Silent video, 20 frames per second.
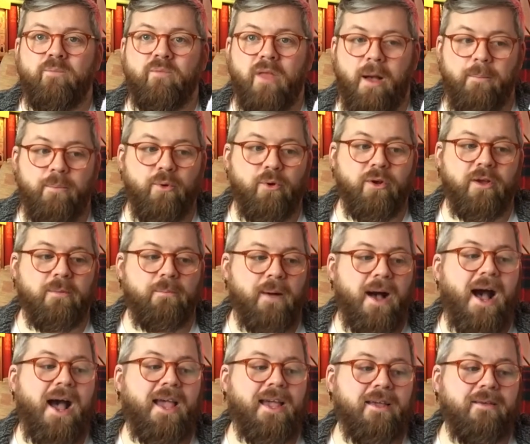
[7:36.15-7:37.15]
a book
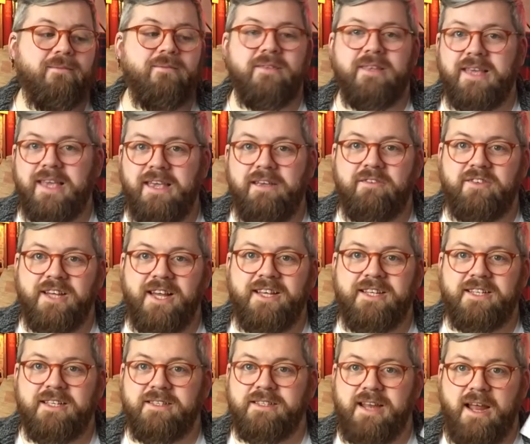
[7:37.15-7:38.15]
by Eve
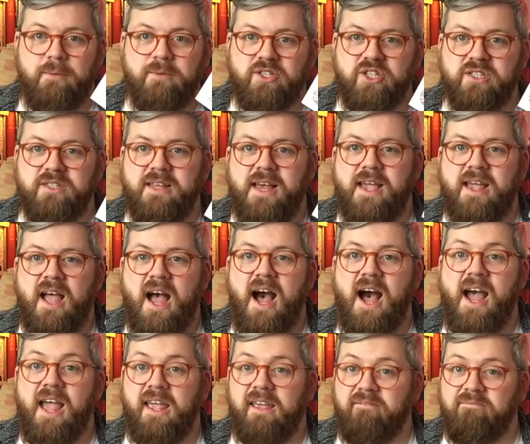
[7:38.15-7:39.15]
Titus, and I was just like,
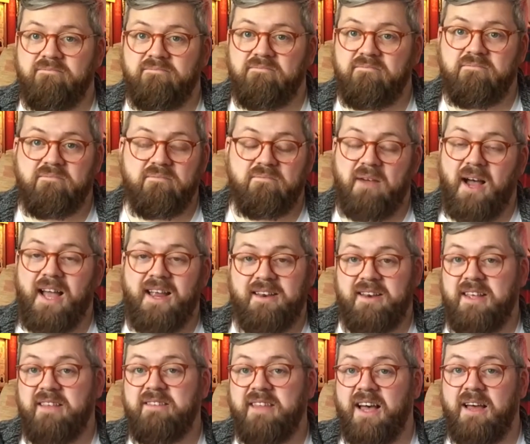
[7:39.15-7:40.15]
I, I
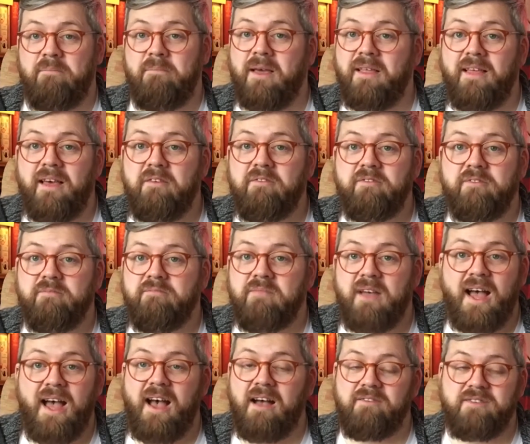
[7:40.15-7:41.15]
need that in my life.
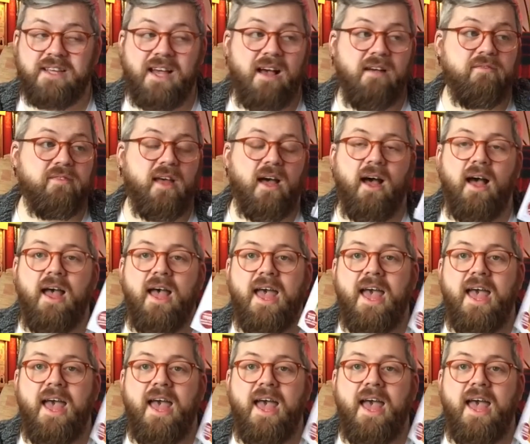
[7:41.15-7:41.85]
I have to have that.